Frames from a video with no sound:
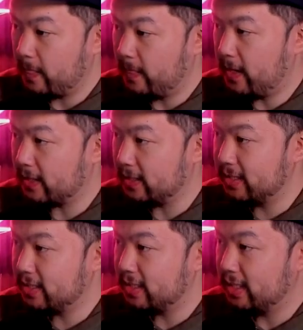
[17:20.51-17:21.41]

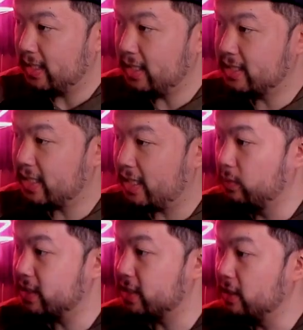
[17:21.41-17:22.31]
Nogland inside to
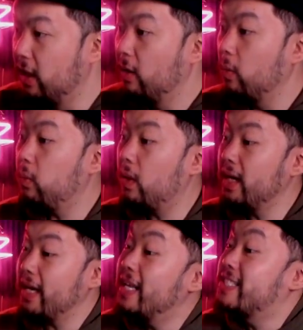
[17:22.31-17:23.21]
Witzel.
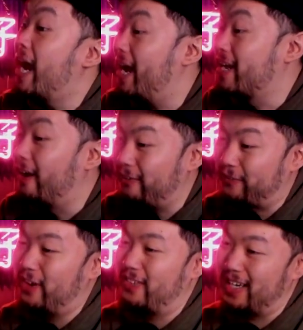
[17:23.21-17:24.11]
What a tackle
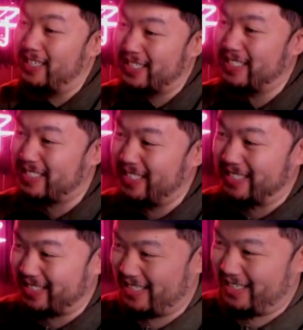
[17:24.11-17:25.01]
from Andres
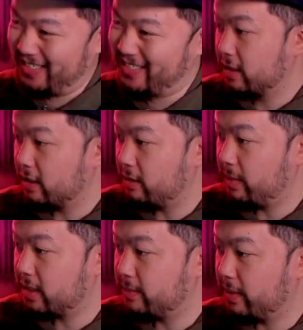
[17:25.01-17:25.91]
Nesta. Going
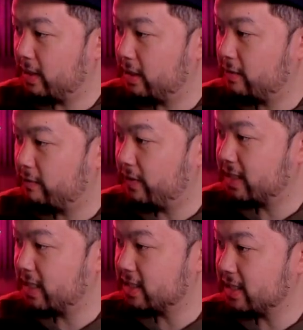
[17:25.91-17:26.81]
back to Pirlo. Big
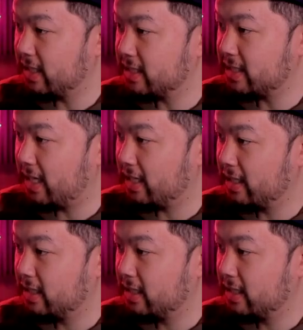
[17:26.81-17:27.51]
shots to the inside.